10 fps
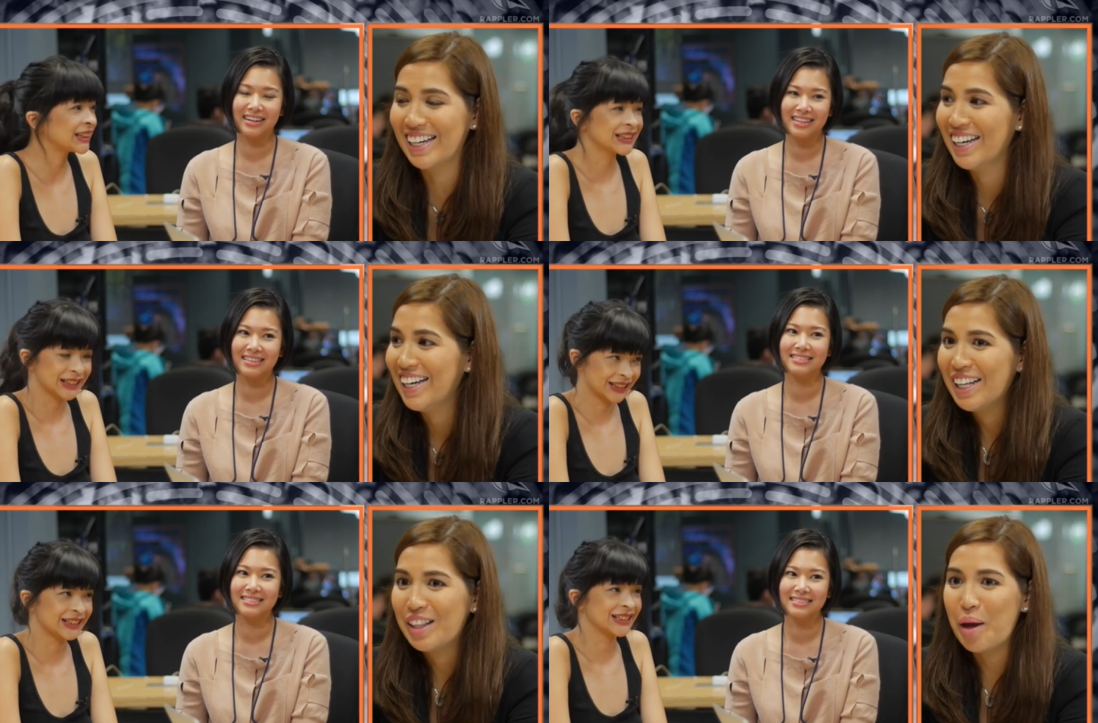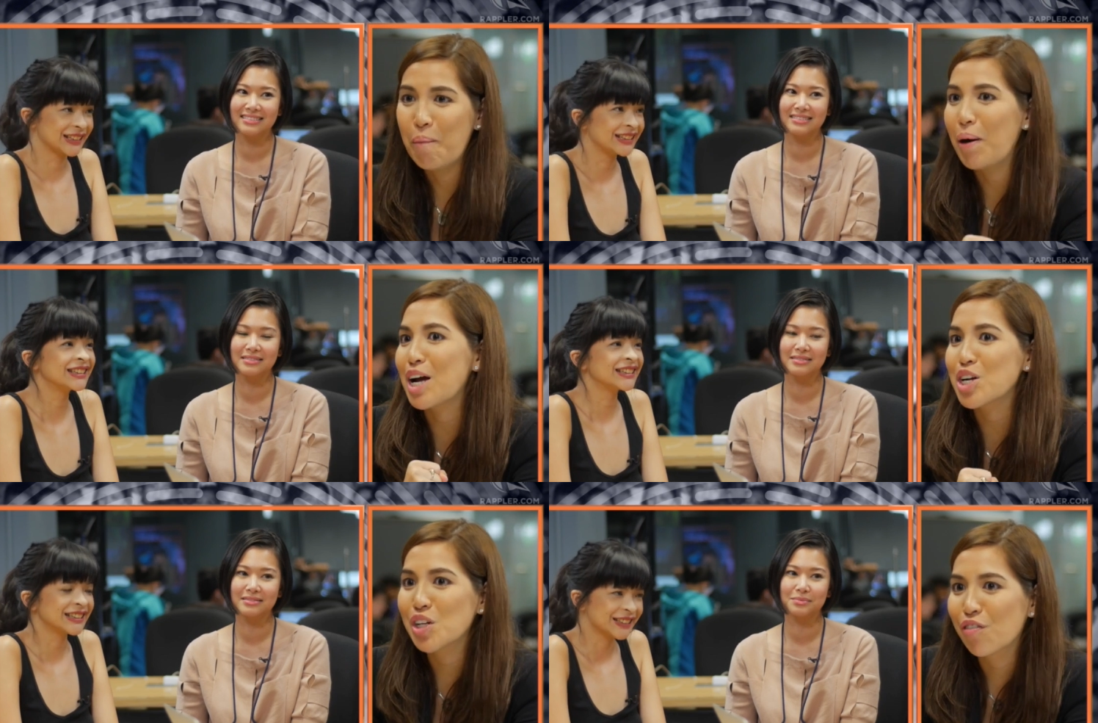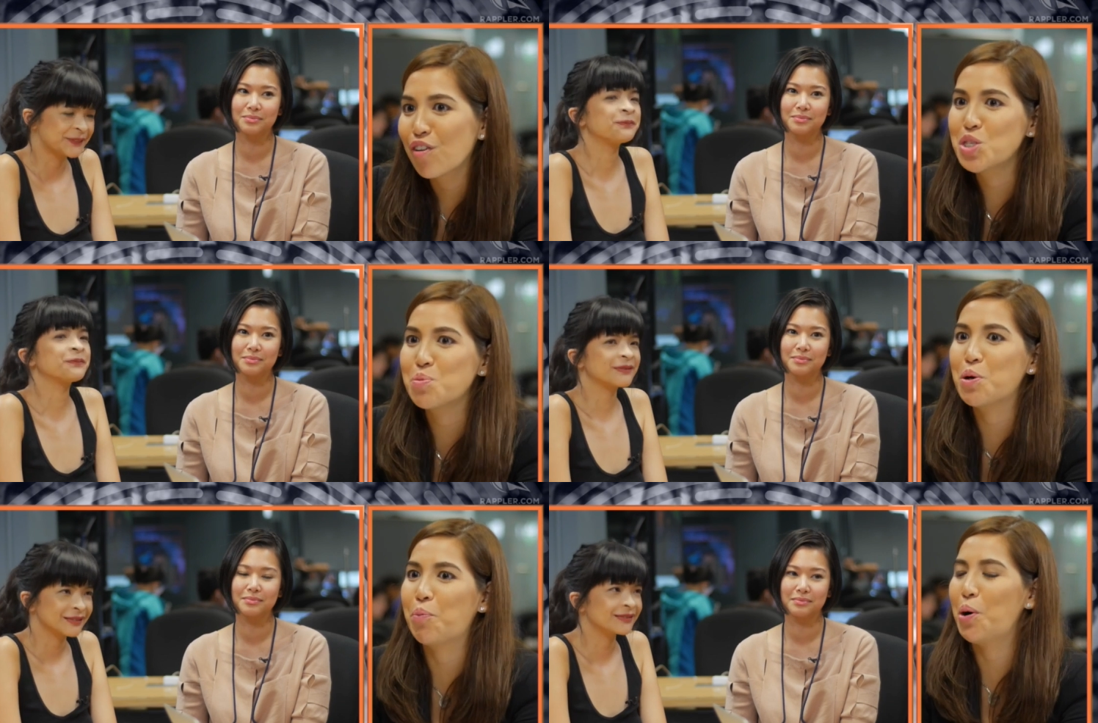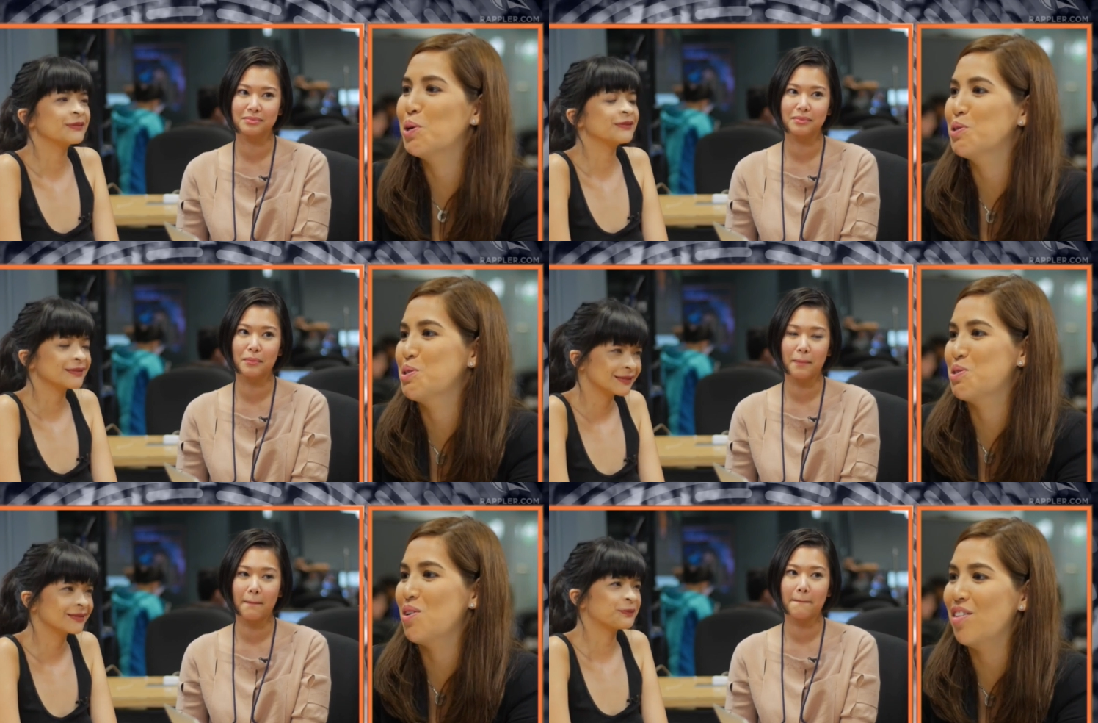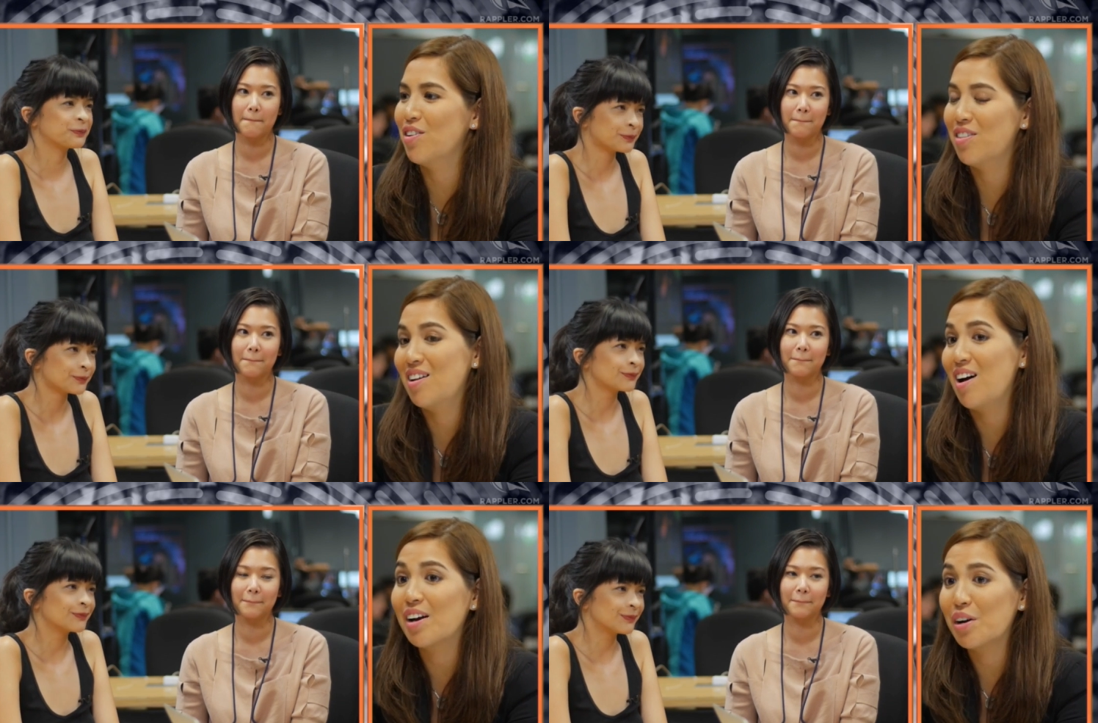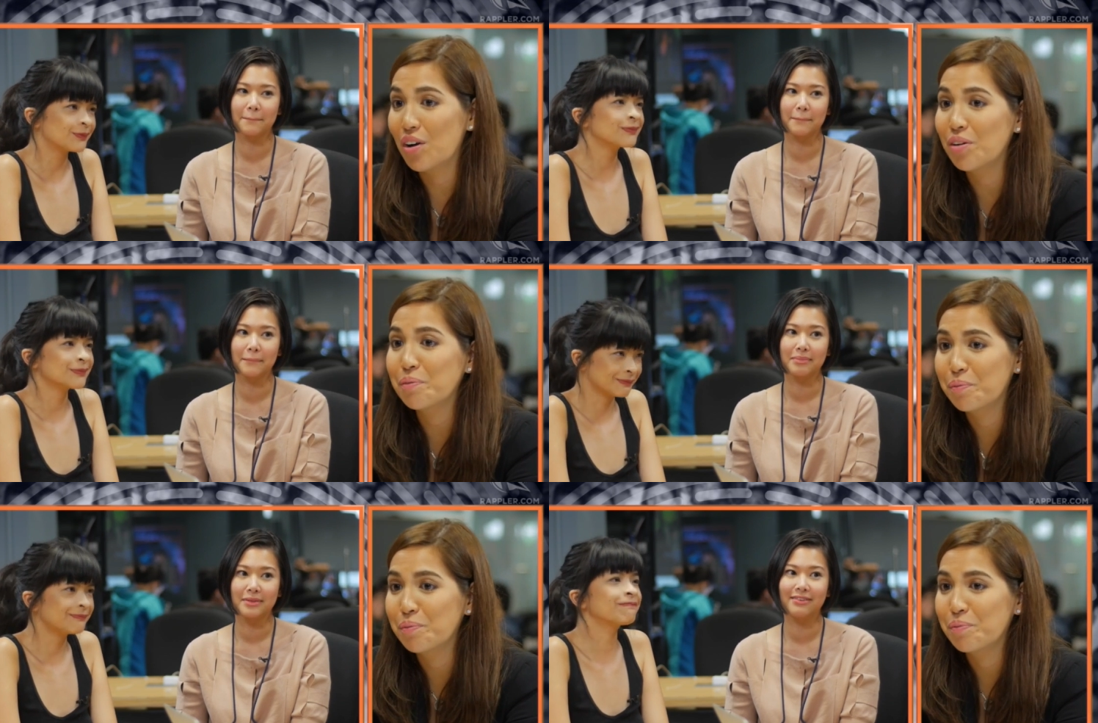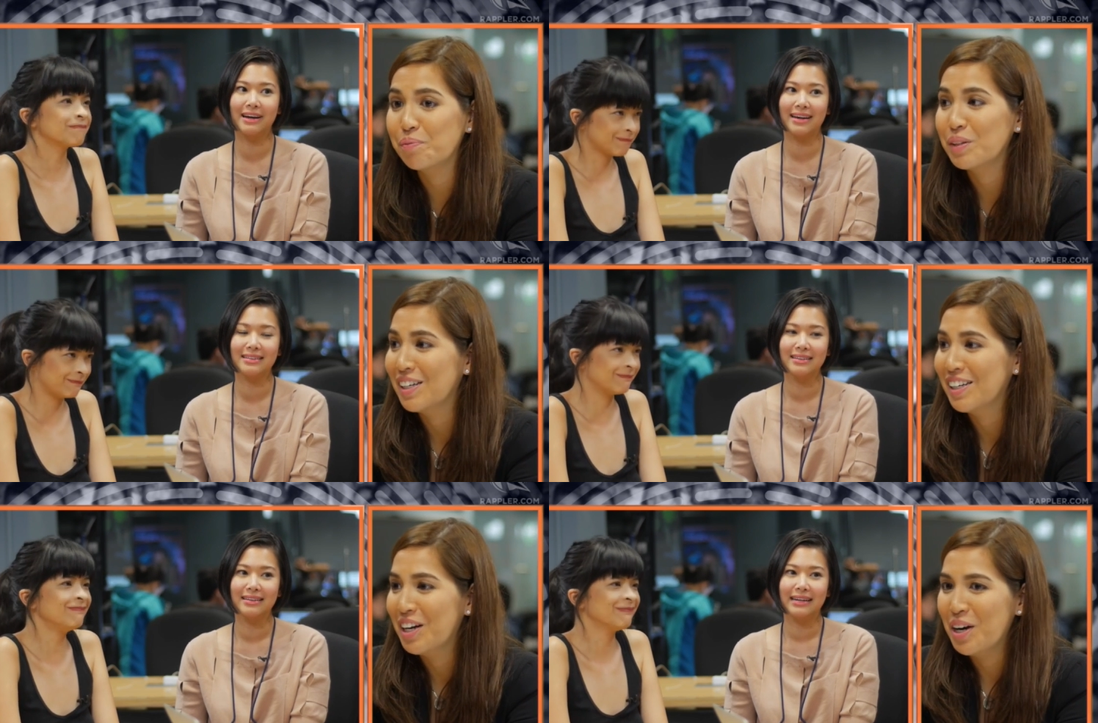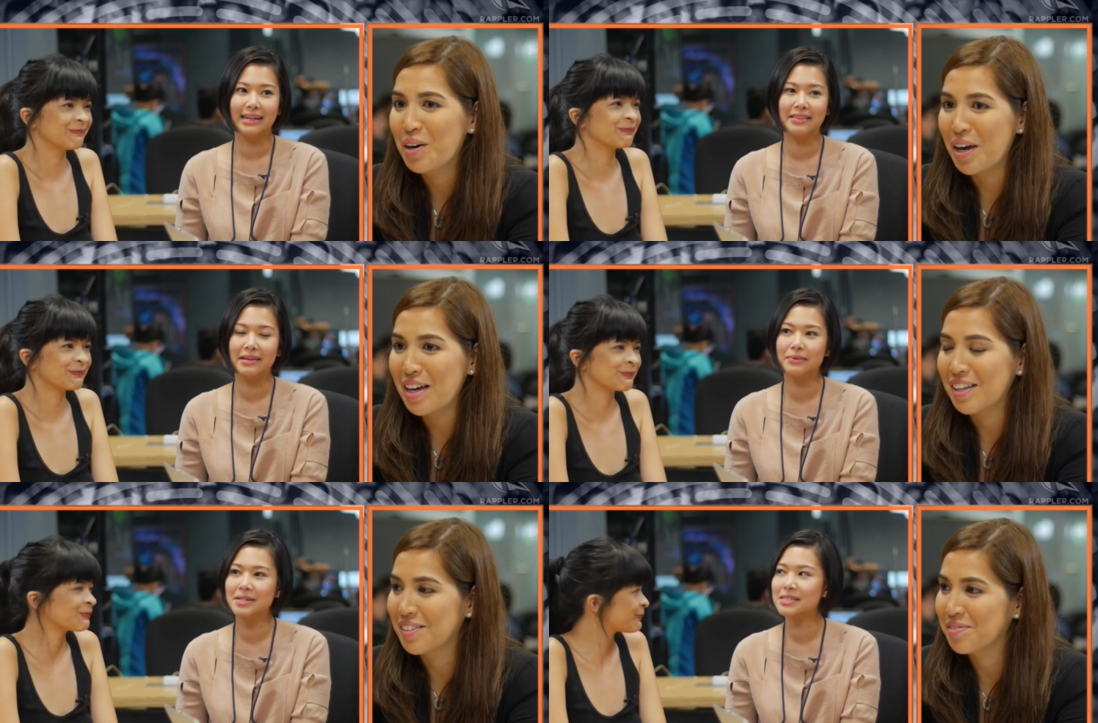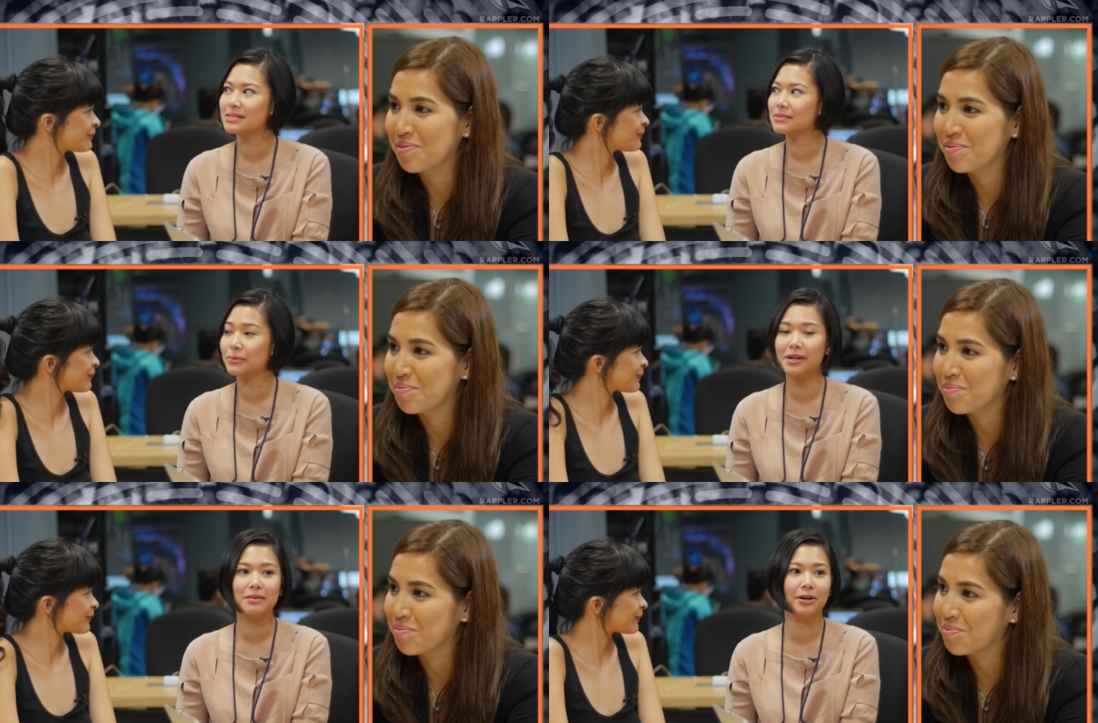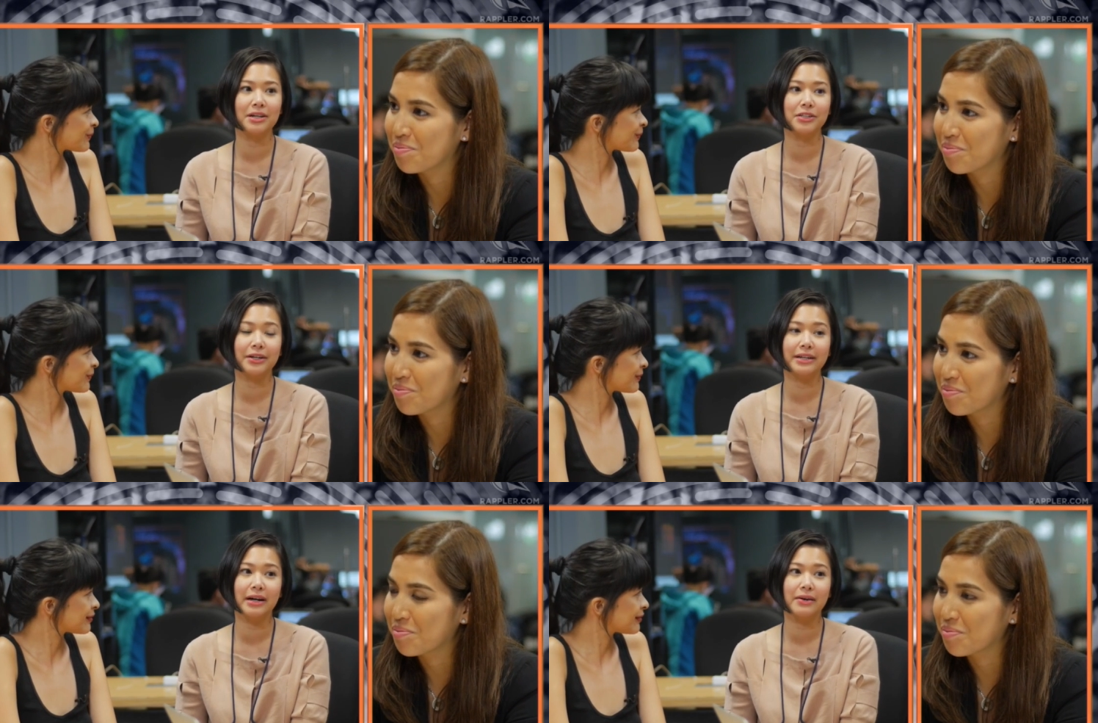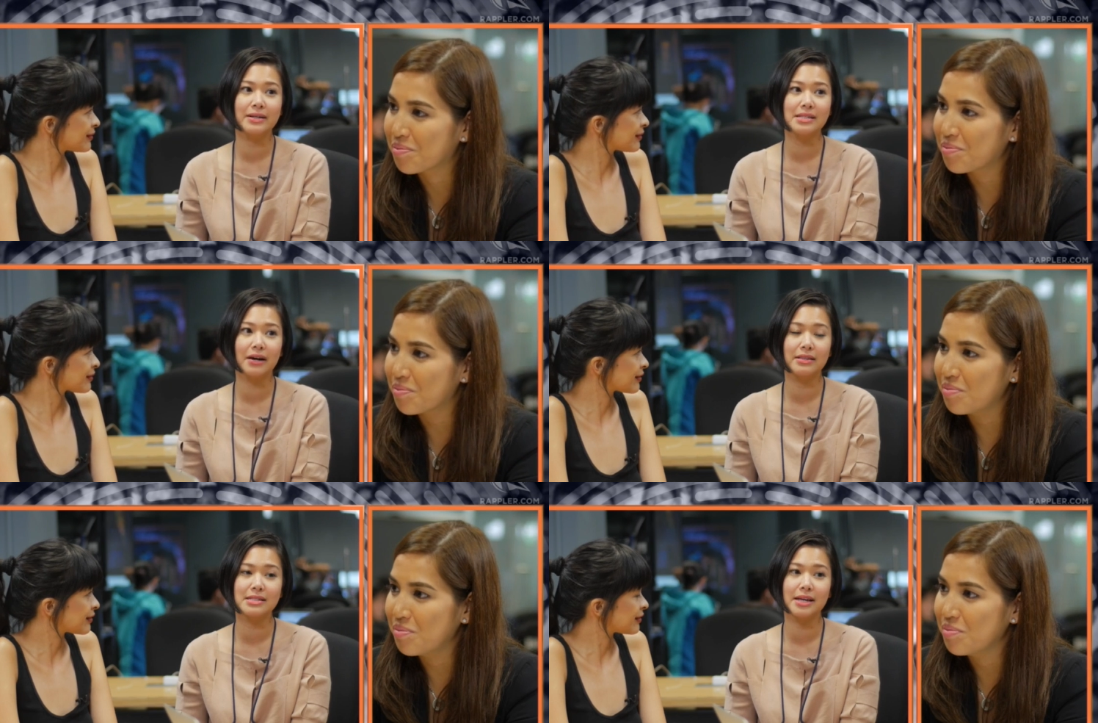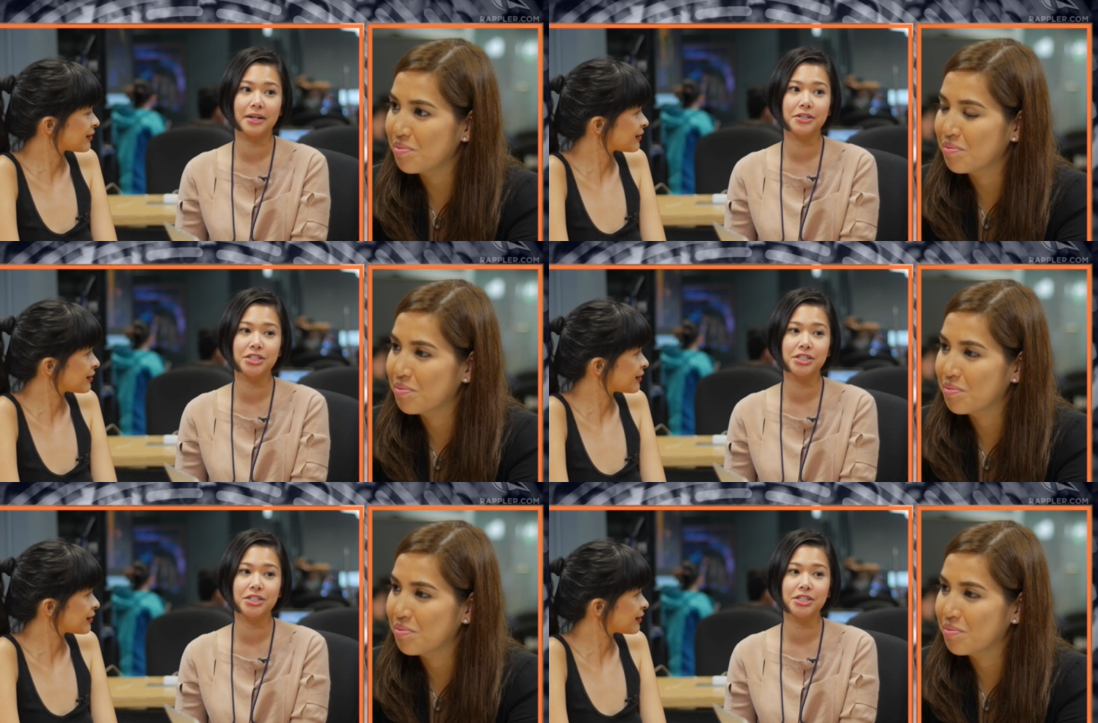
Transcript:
Speaker 1: right. the impassioned Facebook posts rather than not at all.
Speaker 2: Right. Mm -hmm. okay. I think what's worth monitoring now is how this energy